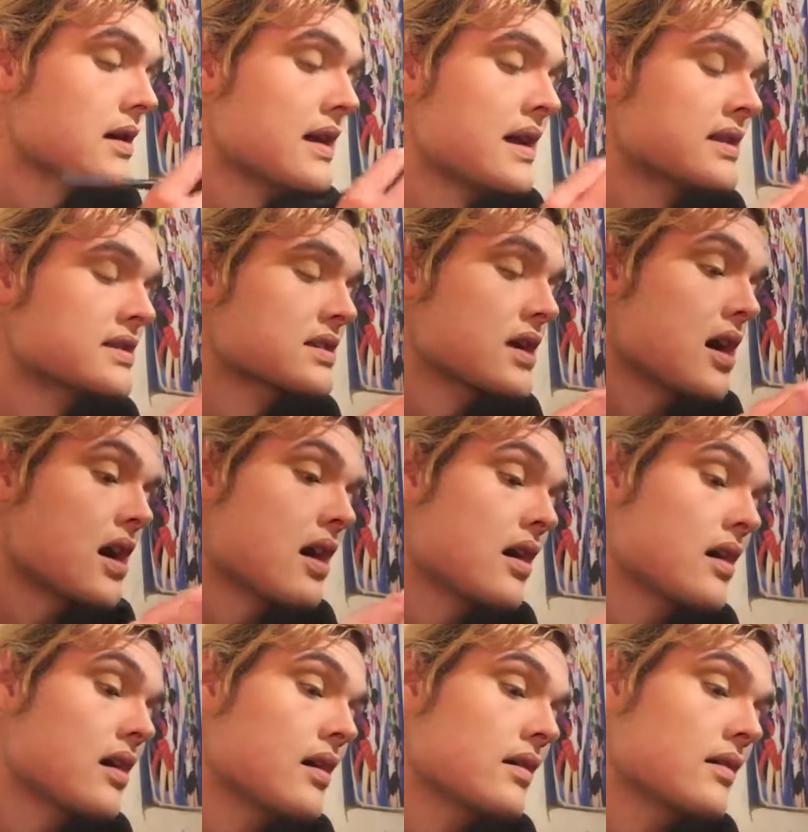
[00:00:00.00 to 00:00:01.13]
It is
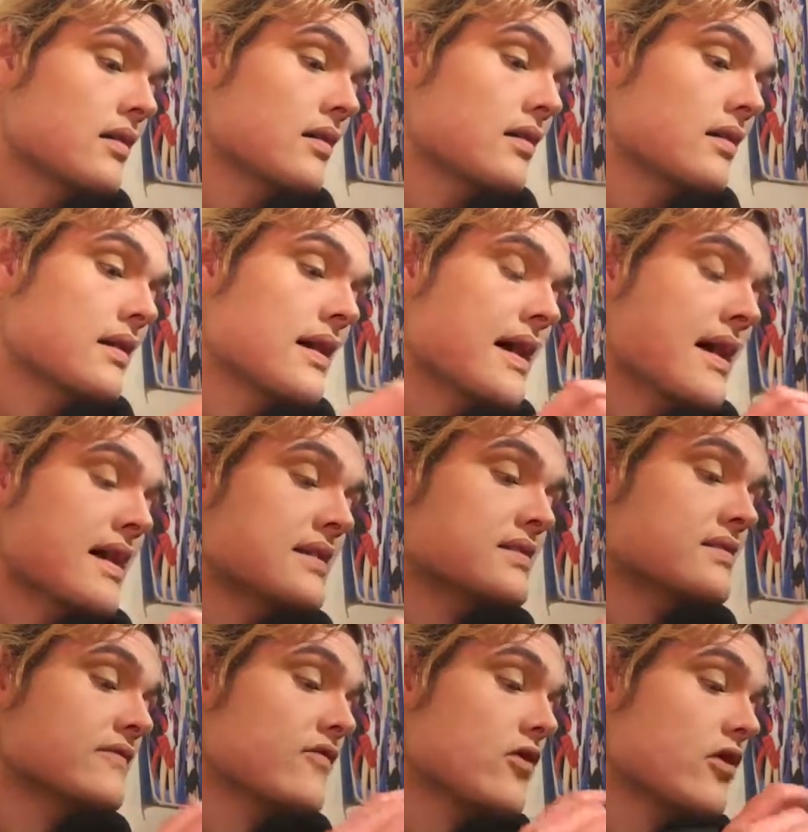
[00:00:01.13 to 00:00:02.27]
called
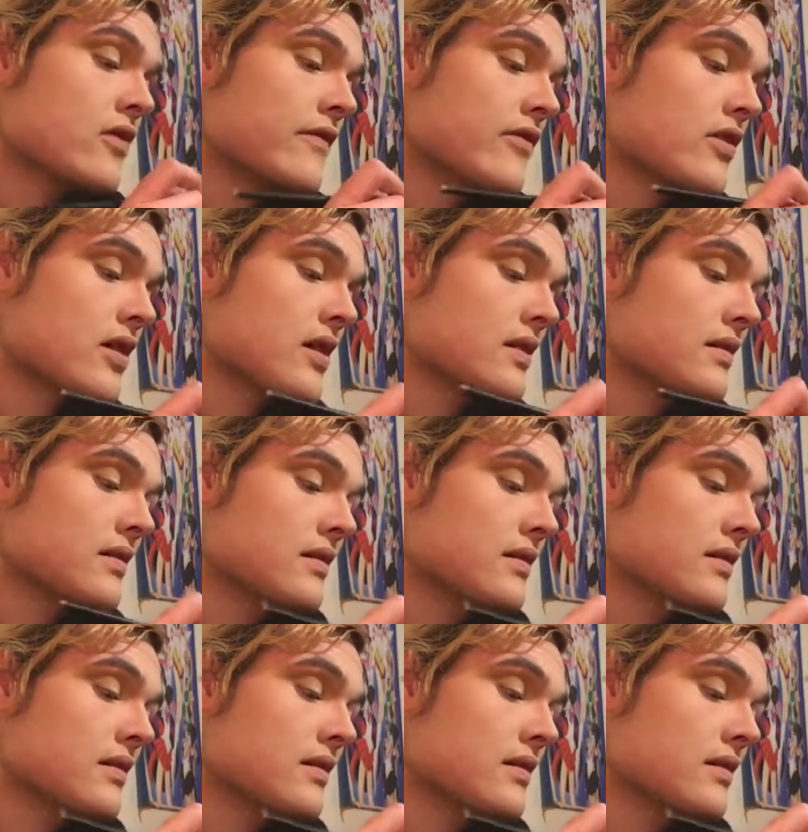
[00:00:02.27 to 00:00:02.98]
S404.